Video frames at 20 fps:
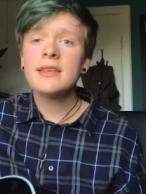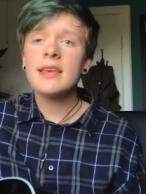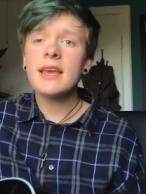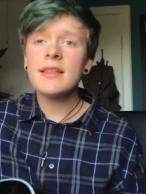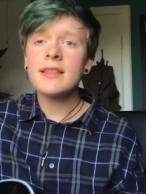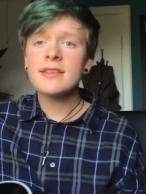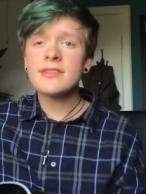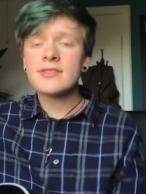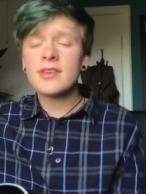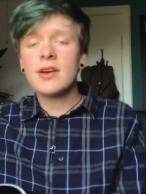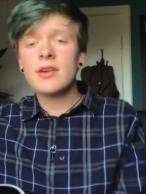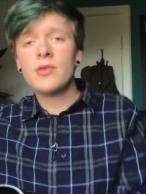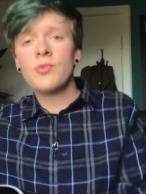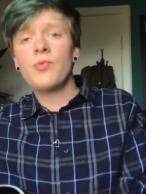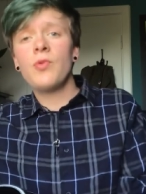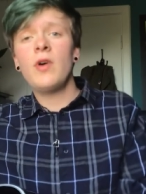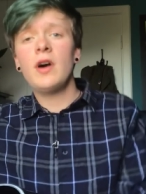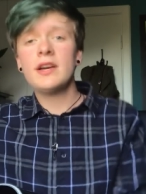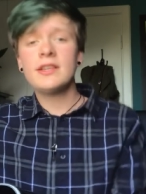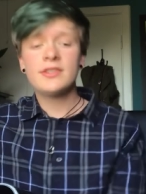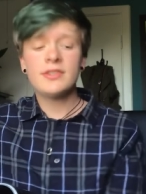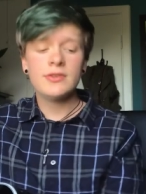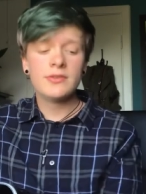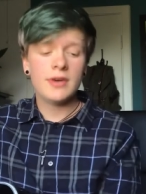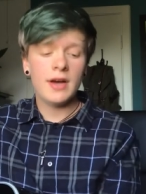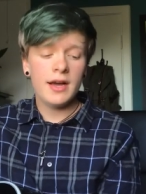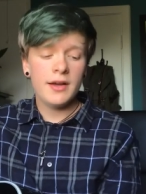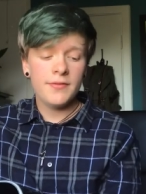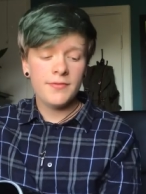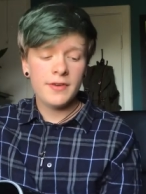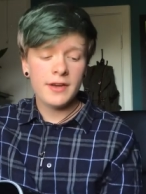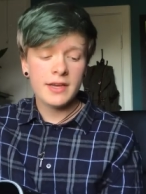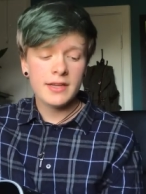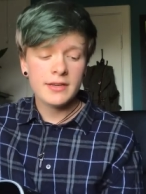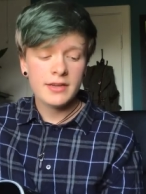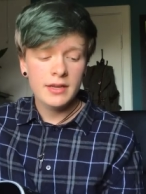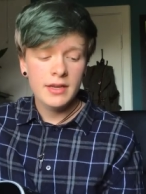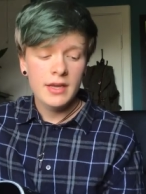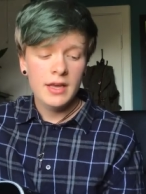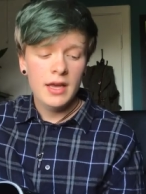Yeah, that's kind of what I do. I
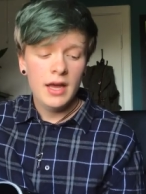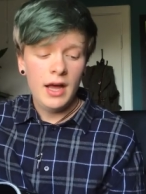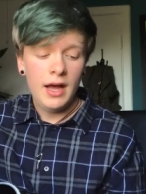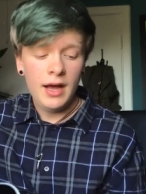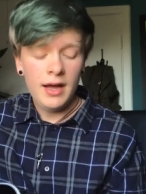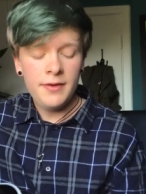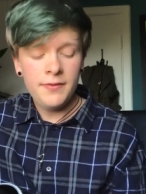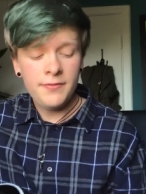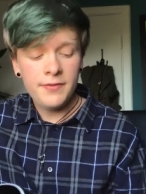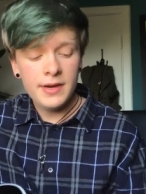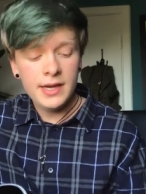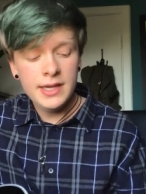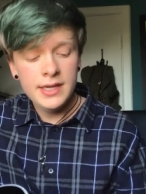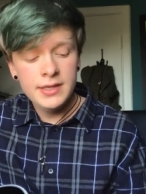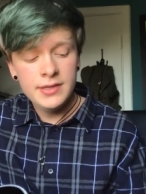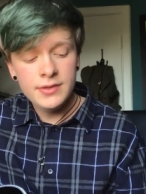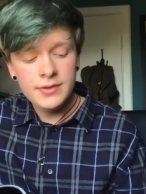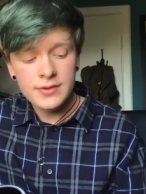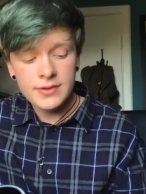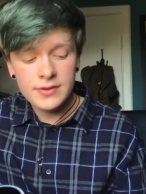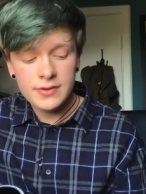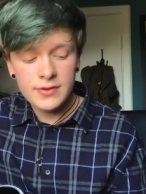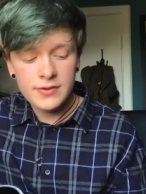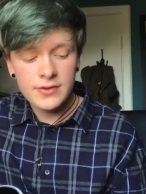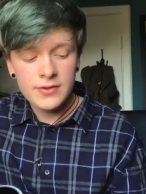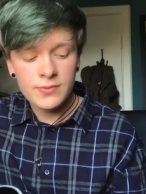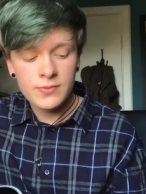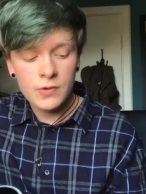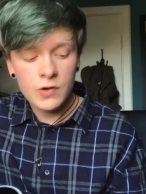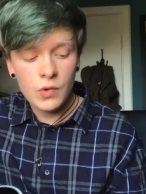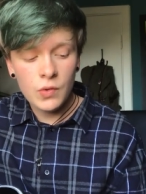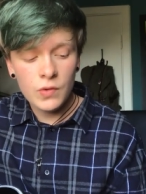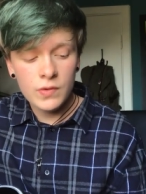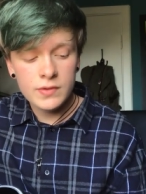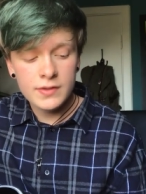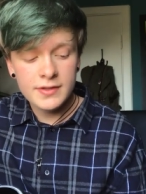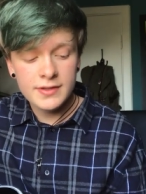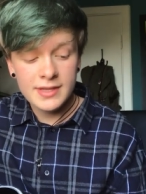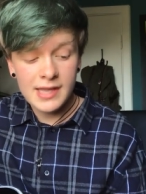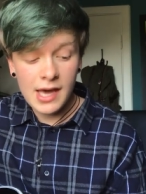find some
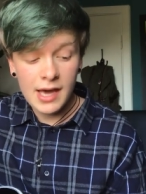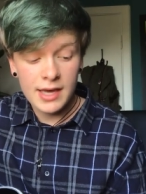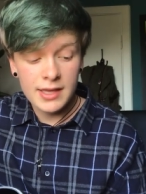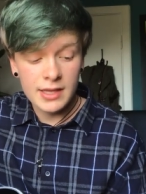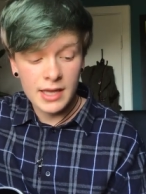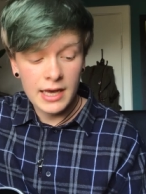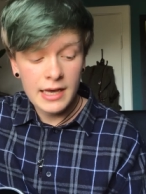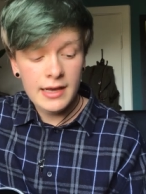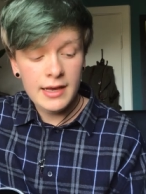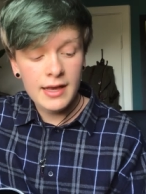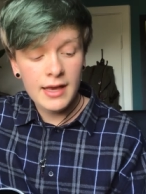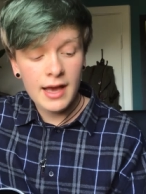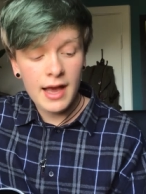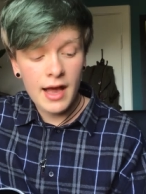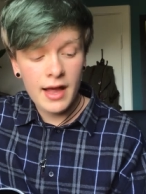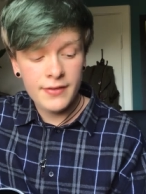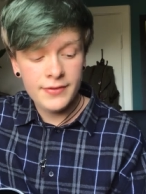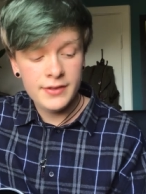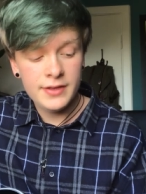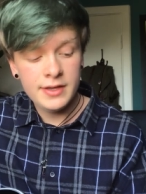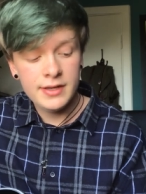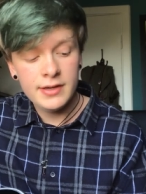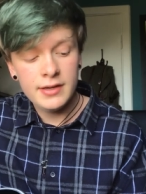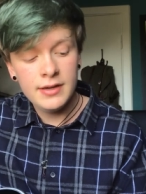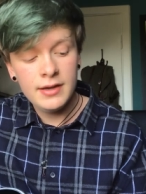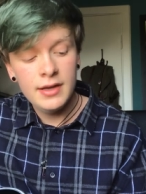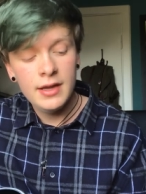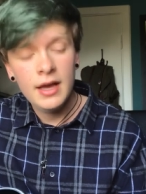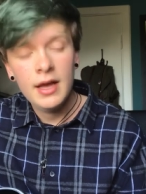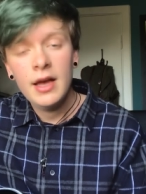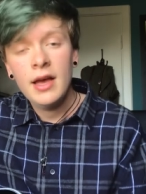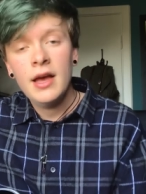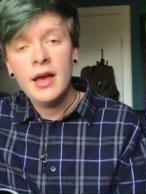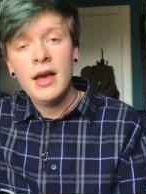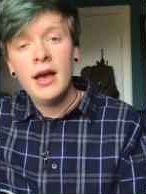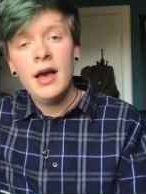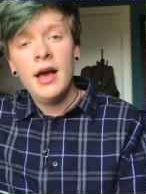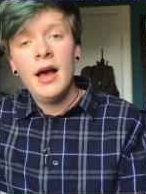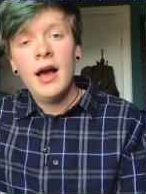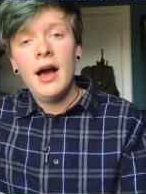chords that I like, and then
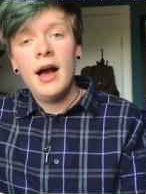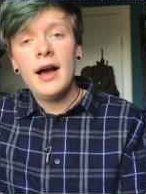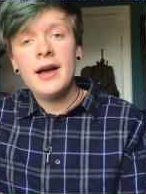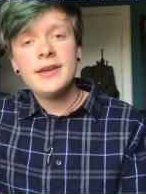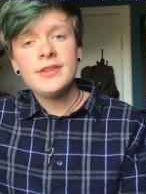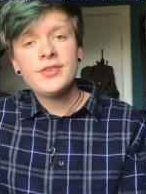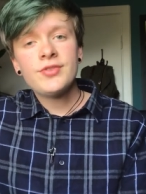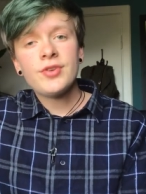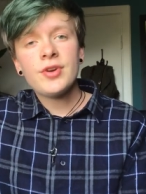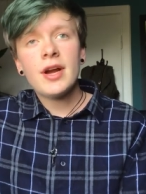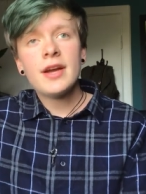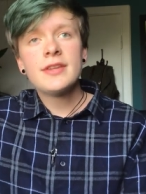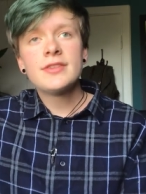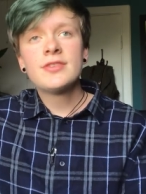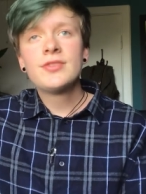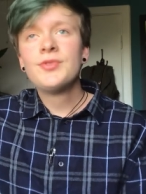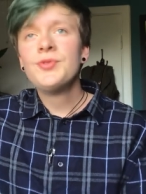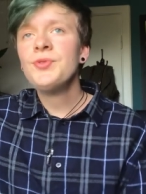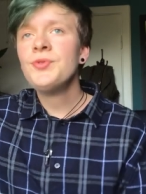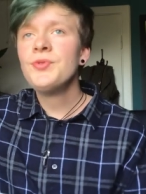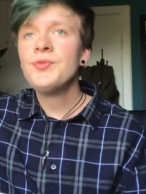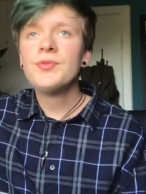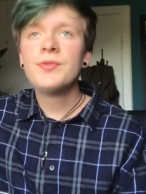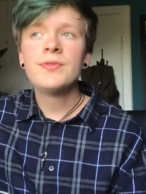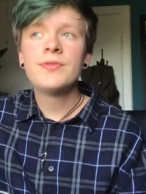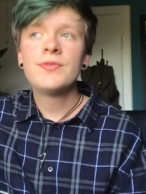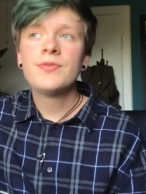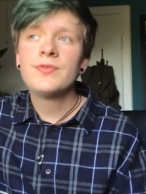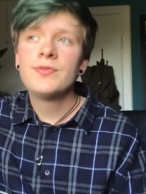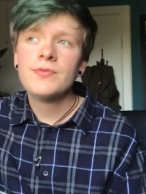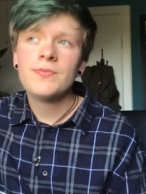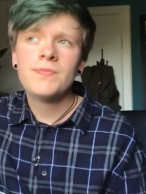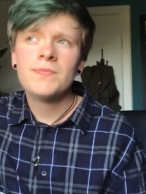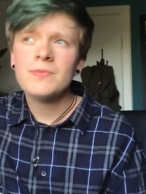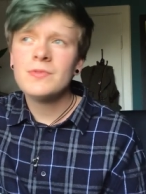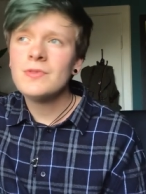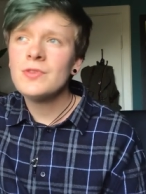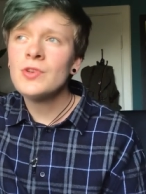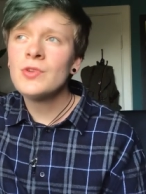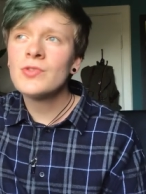I try to,
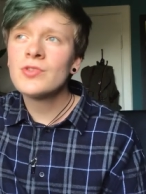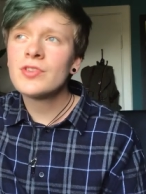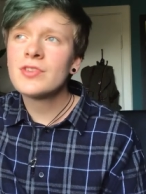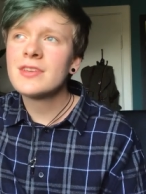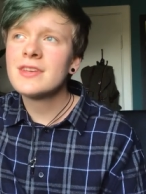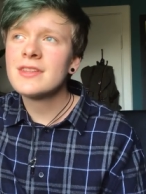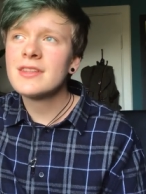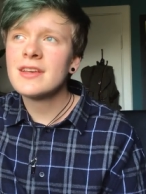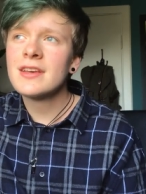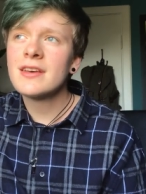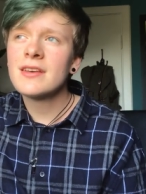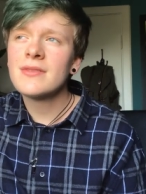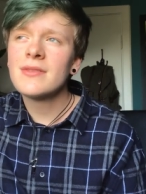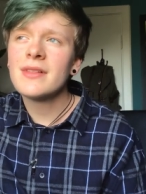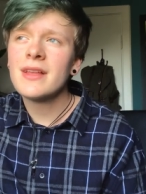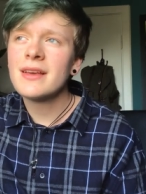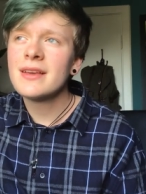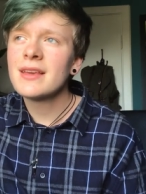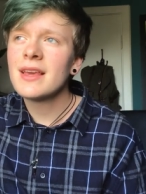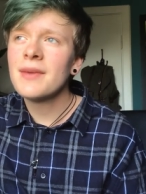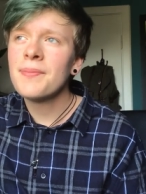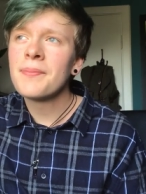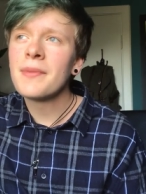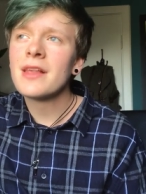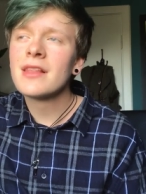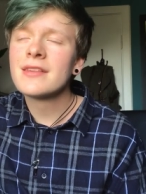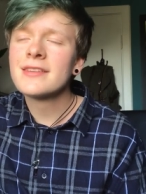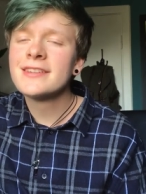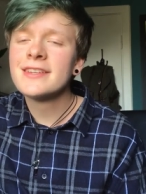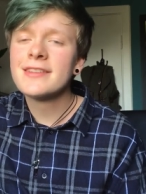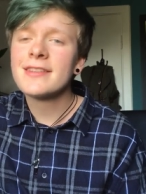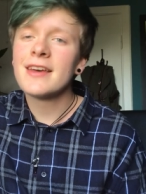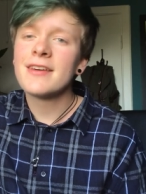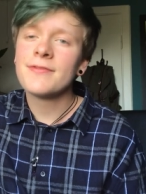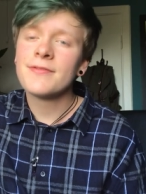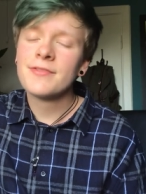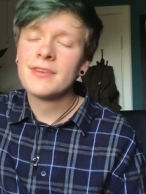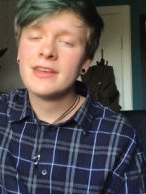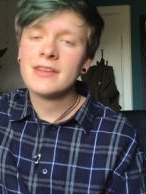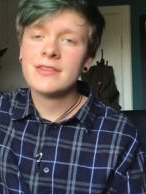usually they're like a melody
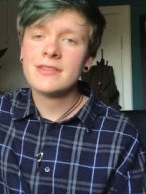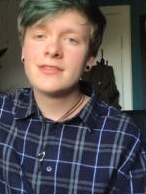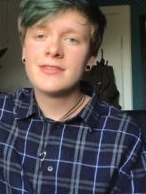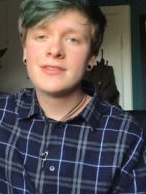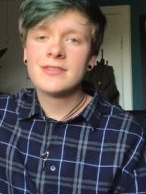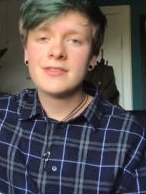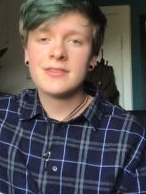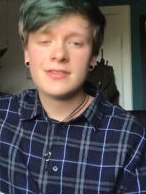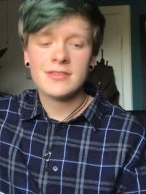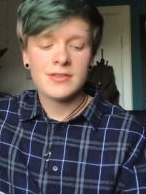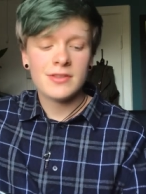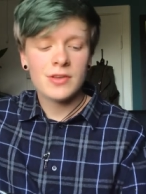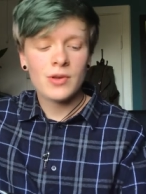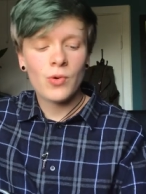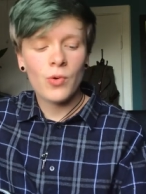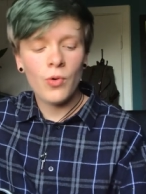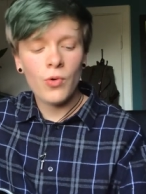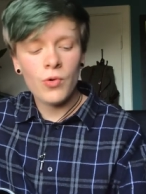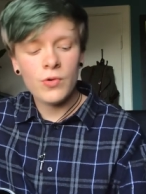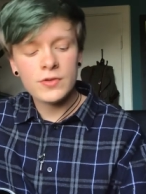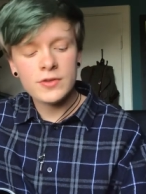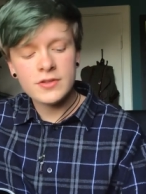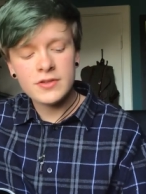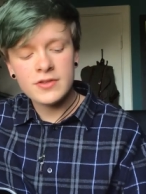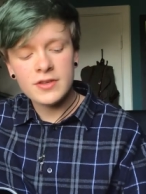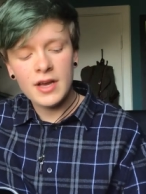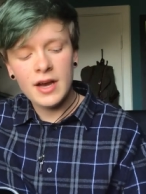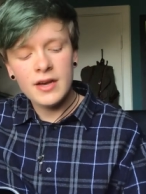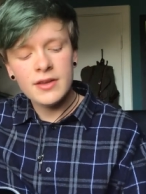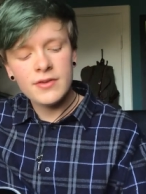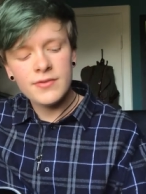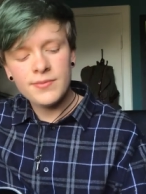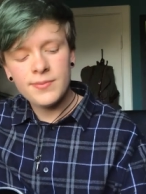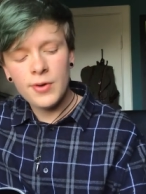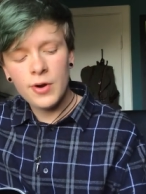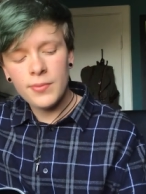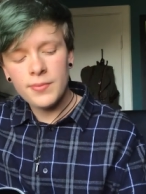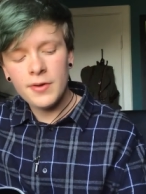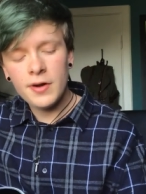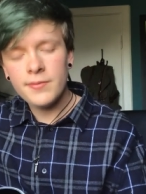that fits, the chords kind of
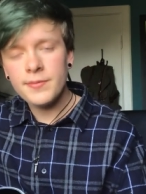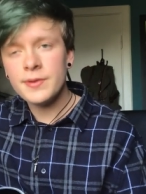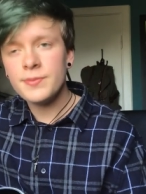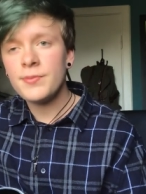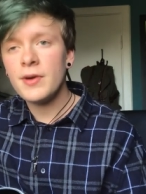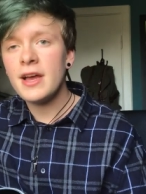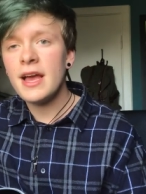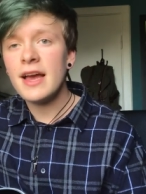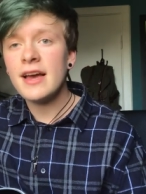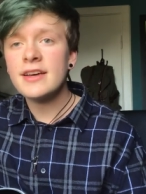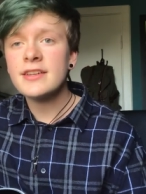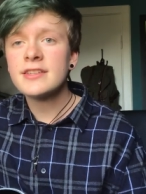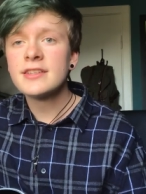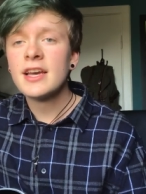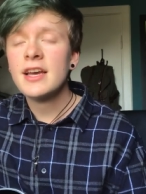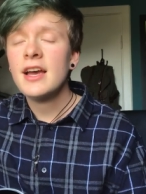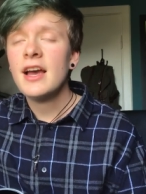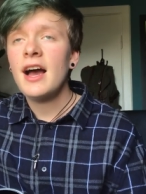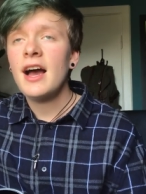pop up in my head,